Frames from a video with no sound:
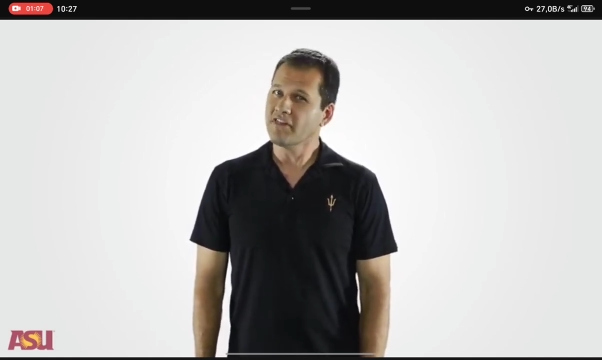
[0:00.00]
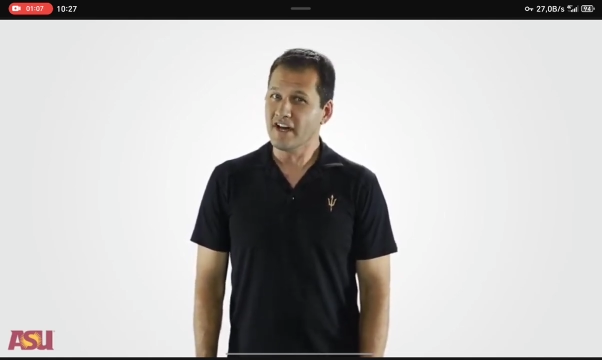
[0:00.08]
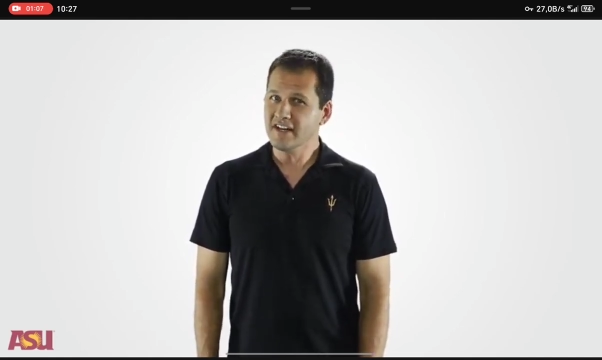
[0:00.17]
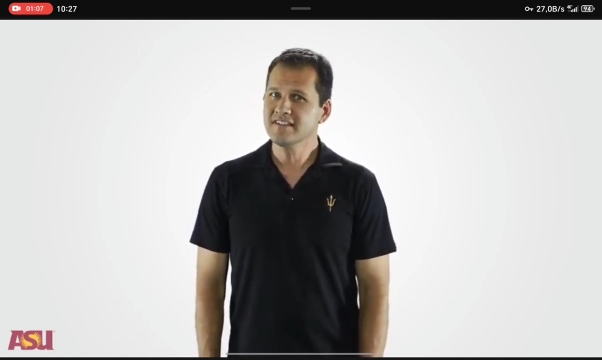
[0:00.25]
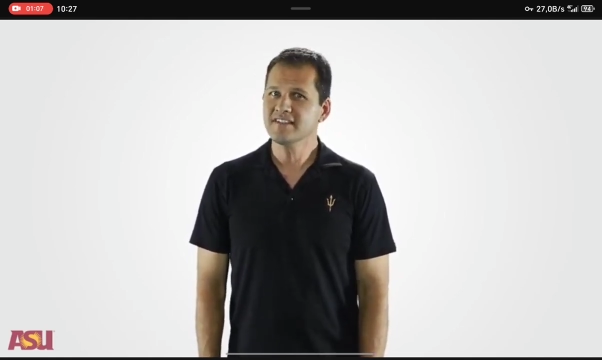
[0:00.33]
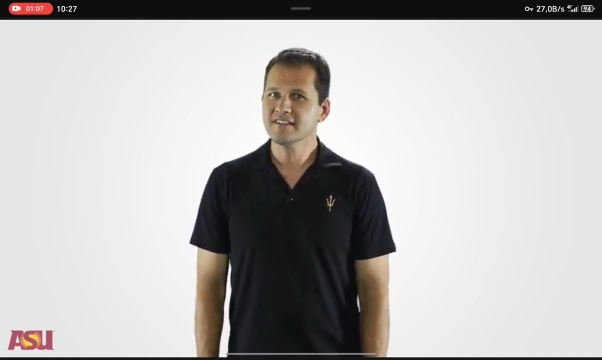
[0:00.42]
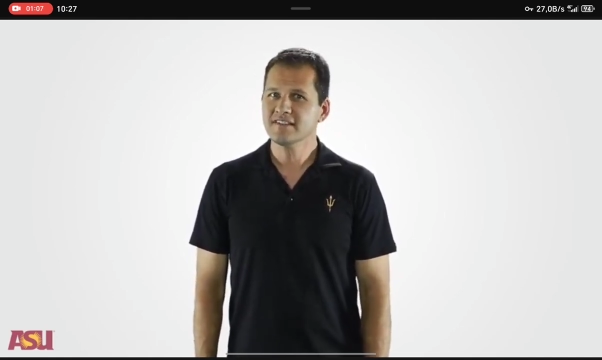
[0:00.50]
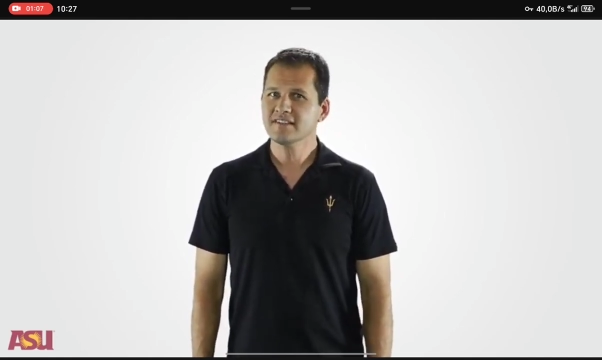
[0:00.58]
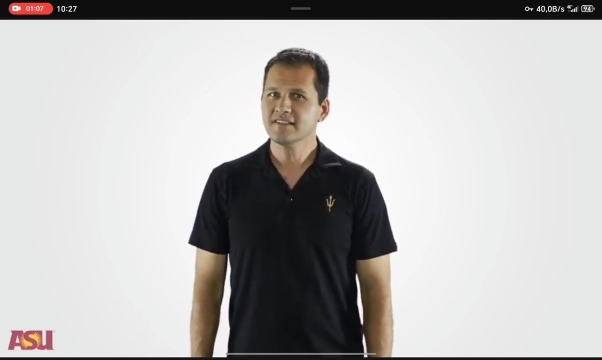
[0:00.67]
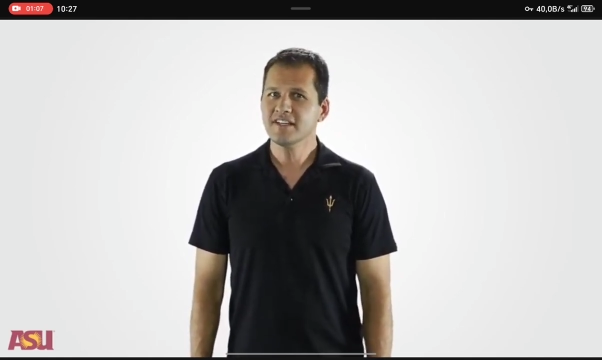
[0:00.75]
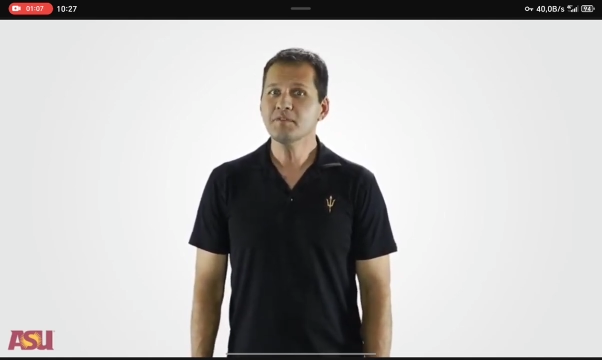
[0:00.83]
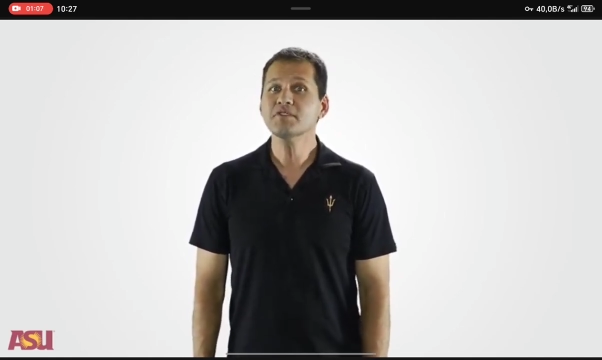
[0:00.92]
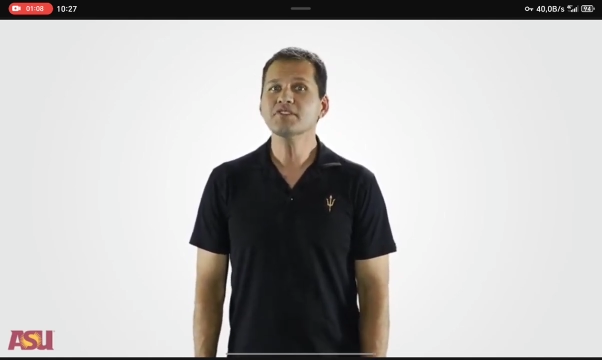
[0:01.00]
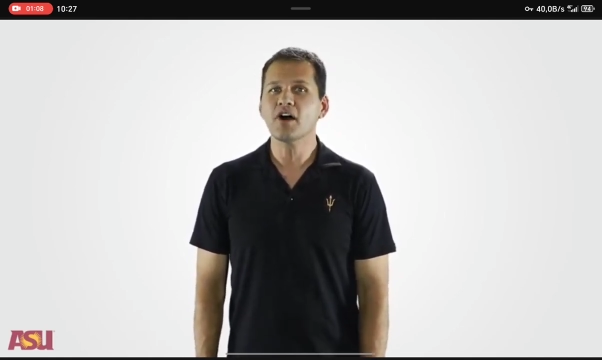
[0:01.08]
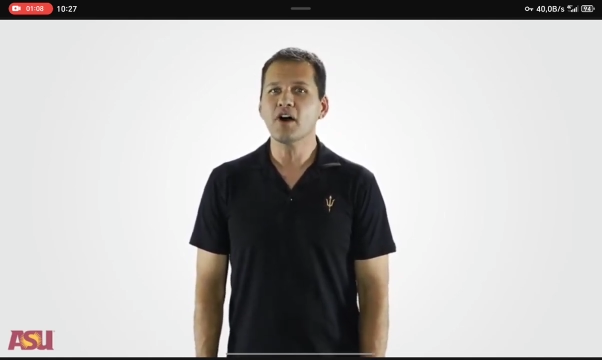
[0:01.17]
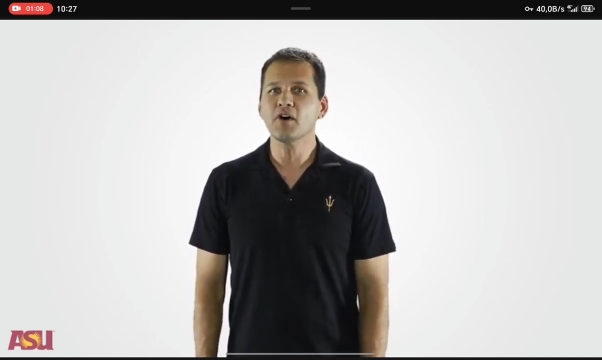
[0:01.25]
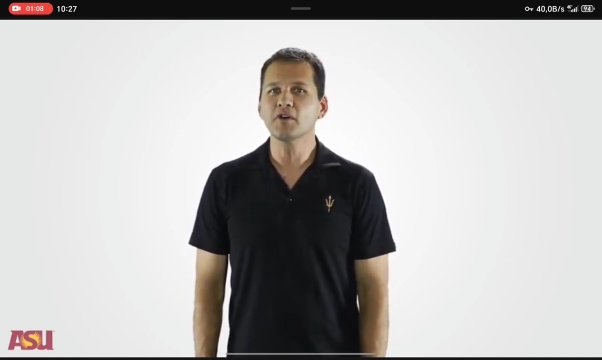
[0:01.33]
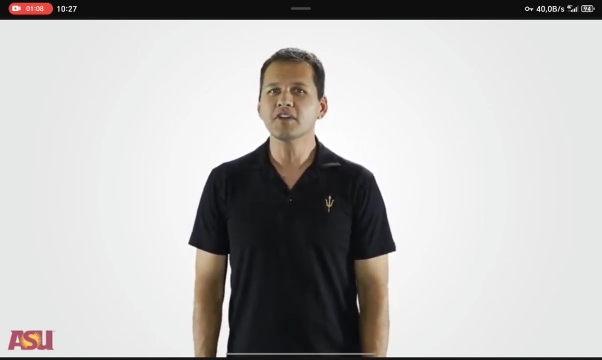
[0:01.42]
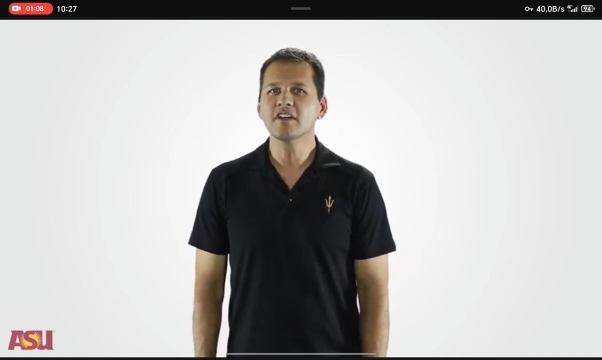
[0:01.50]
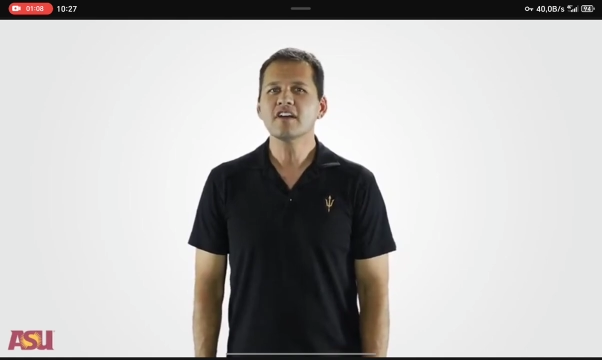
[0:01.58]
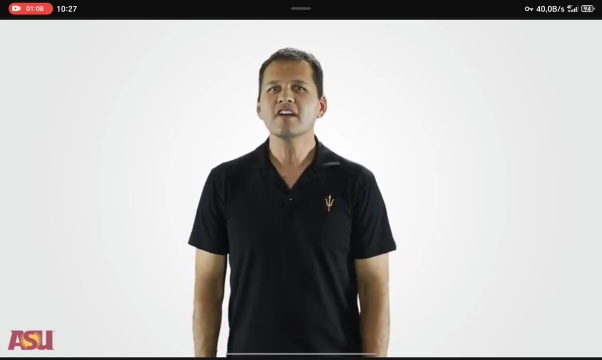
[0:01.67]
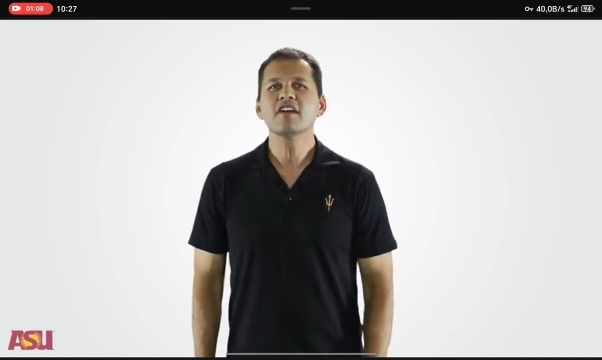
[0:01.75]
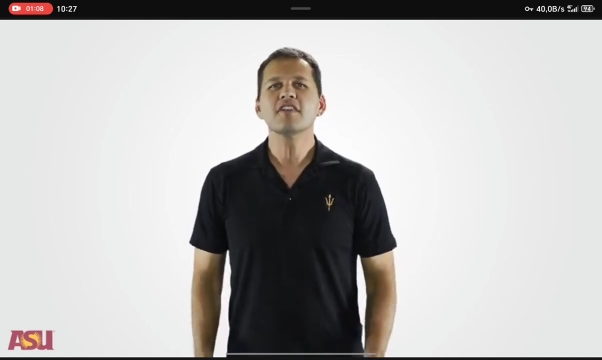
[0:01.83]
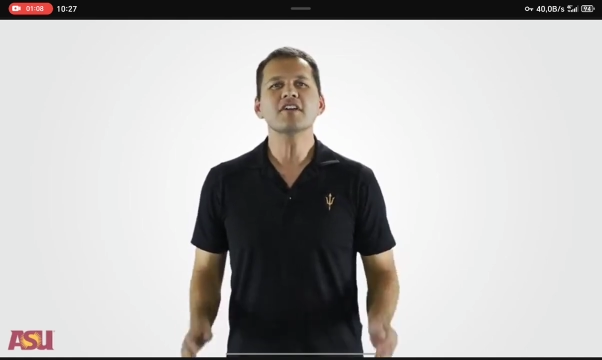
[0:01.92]
Thus, it was
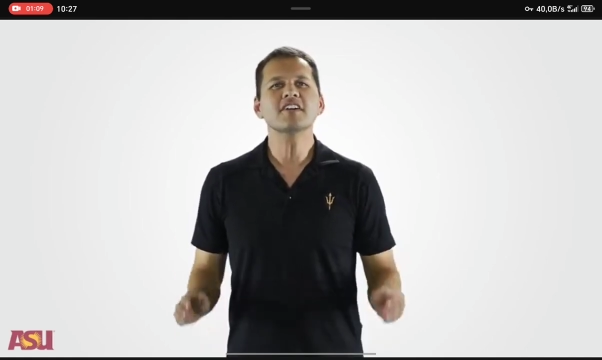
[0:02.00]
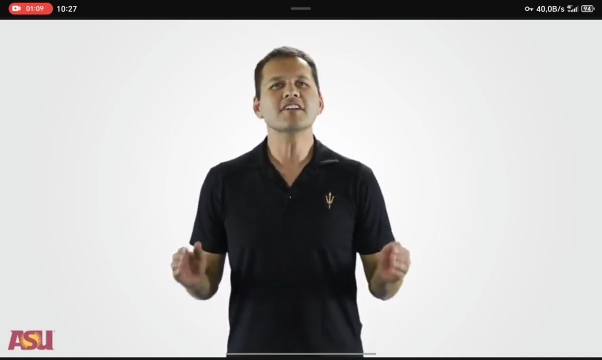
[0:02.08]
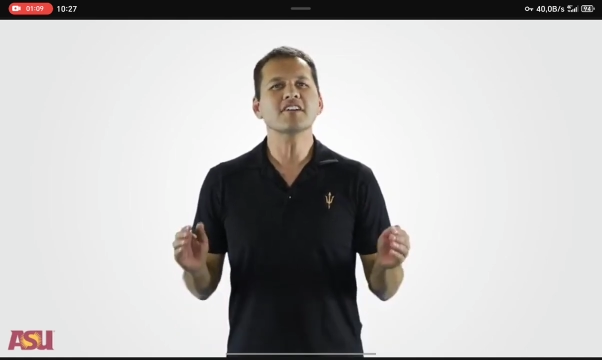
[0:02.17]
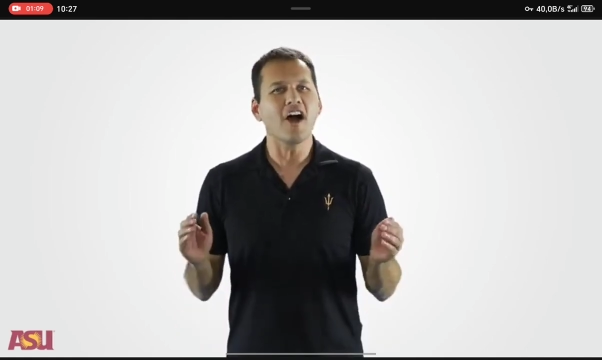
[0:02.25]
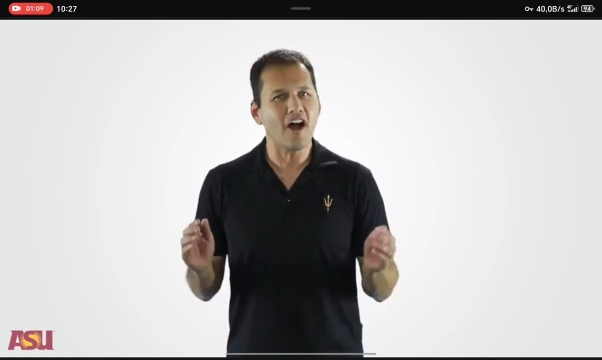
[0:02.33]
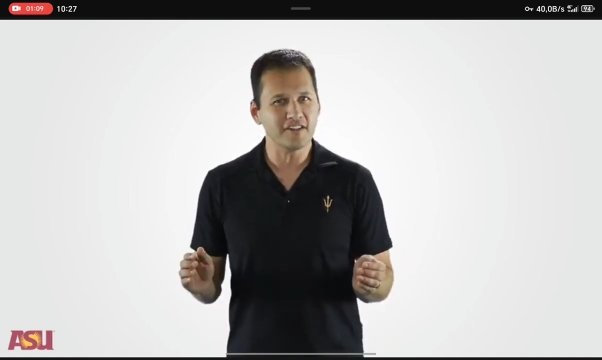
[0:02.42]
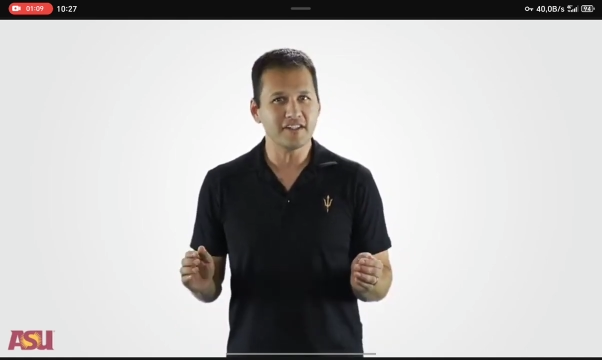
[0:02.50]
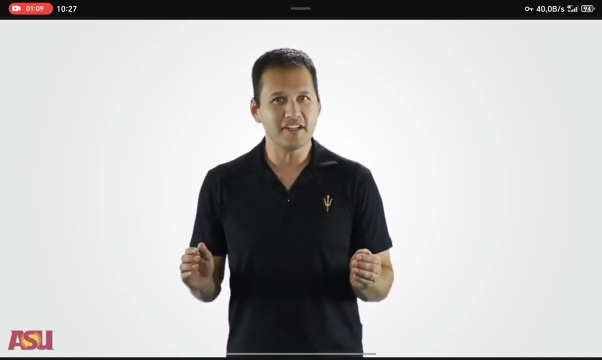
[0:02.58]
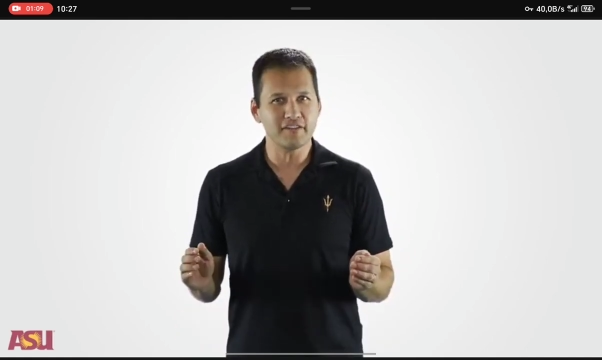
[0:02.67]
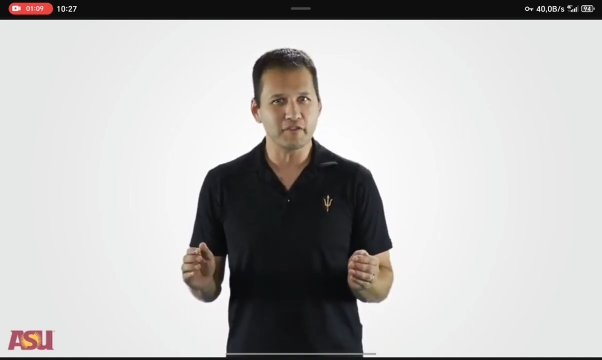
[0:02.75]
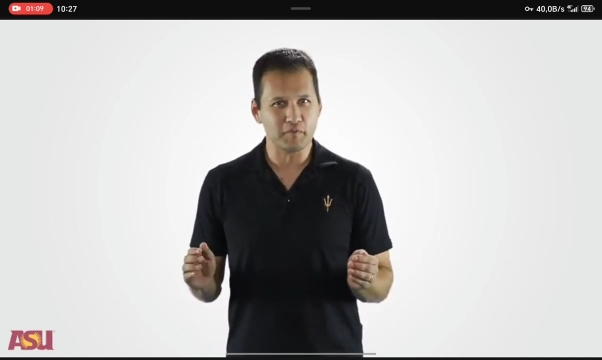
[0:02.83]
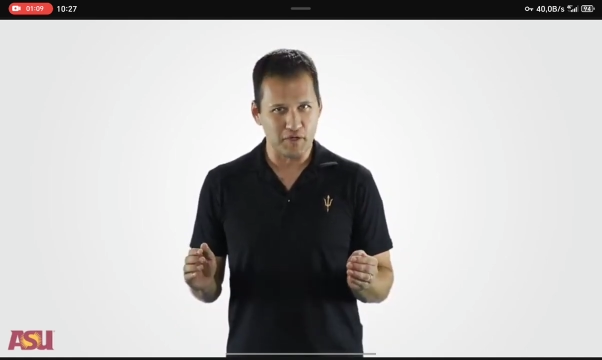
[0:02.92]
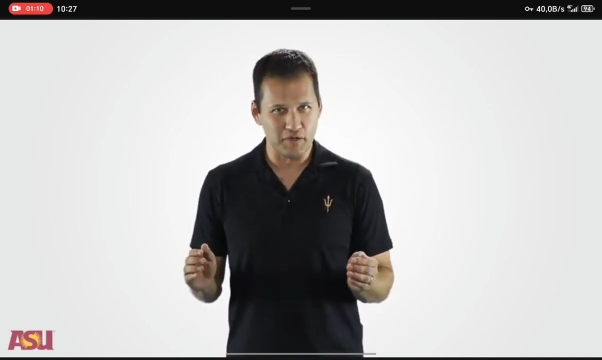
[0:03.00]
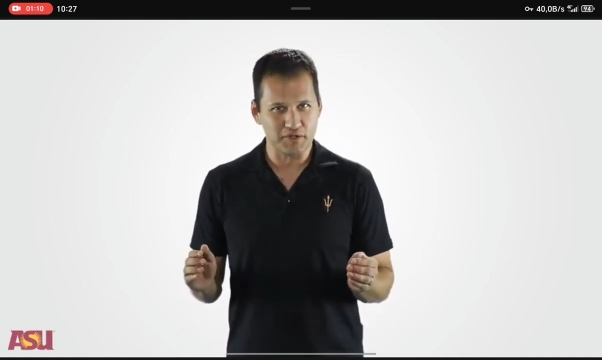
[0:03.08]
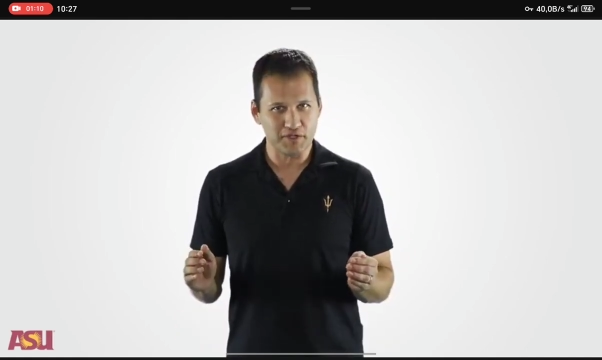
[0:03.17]
called the cognitive